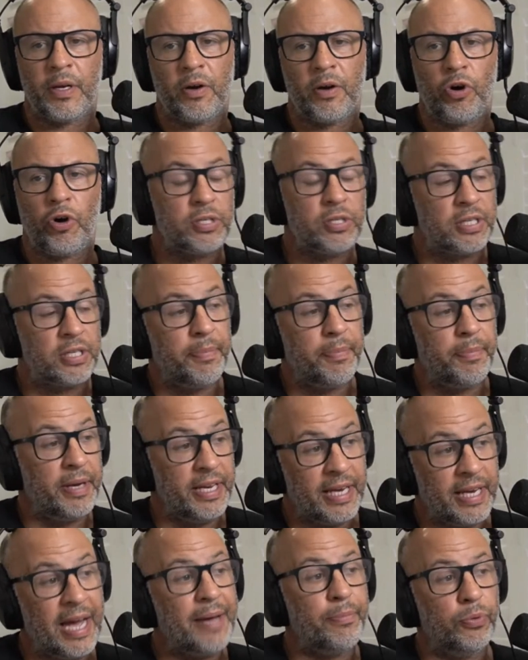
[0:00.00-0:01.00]
Costa
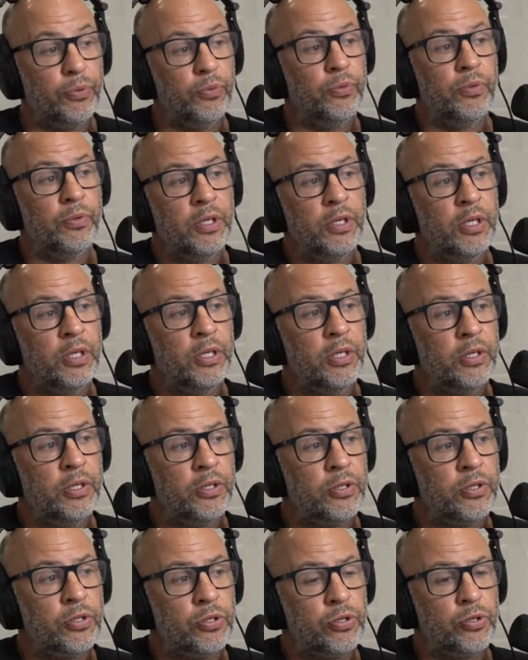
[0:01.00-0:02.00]
being able
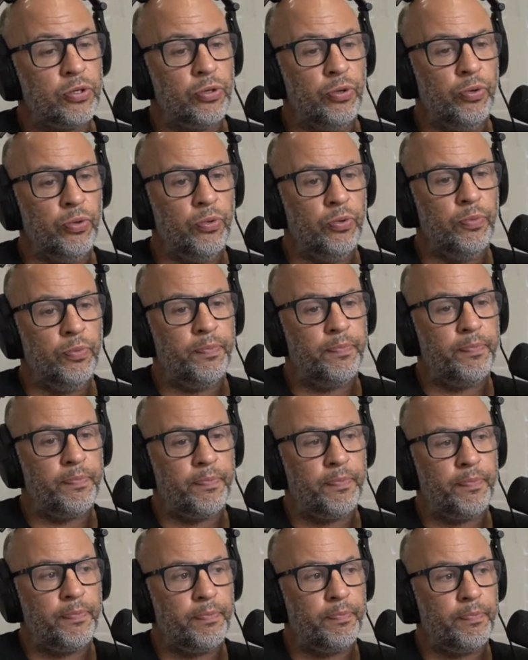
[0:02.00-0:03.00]
to
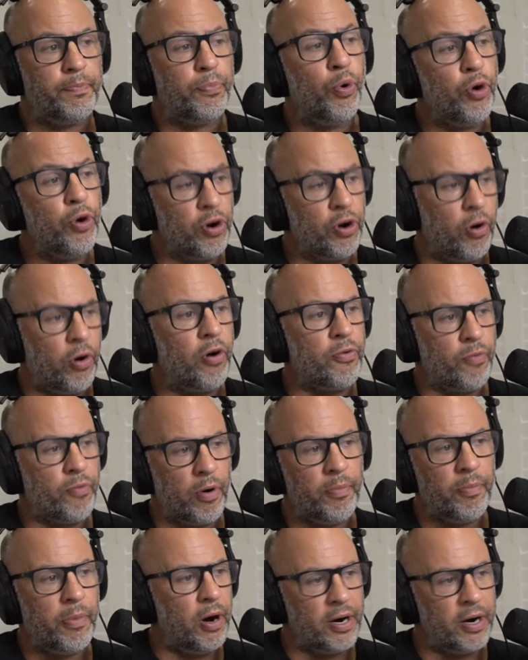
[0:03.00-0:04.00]
put it on
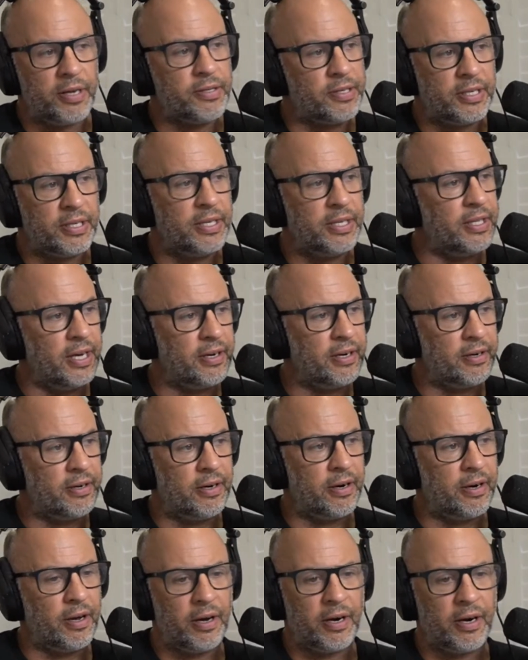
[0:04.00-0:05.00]
Rob. I don't see that.
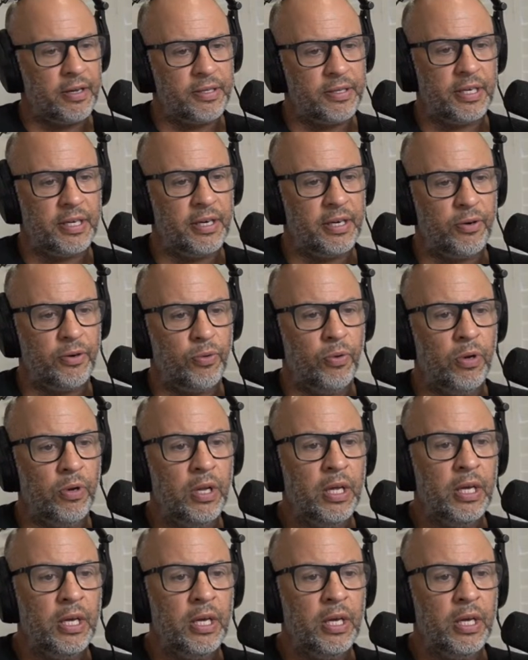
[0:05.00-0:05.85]
I don't see it at all.